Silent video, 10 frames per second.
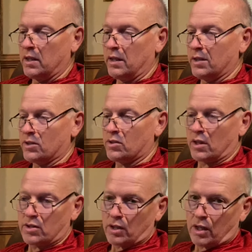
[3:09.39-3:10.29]
is
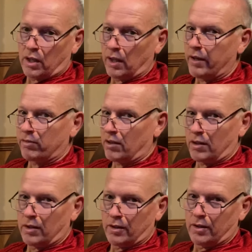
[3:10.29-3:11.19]
such a clever
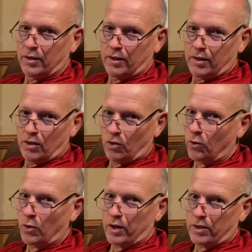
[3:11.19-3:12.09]

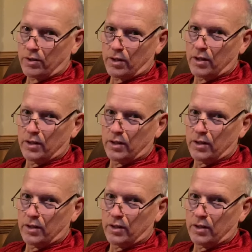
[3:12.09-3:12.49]
orator.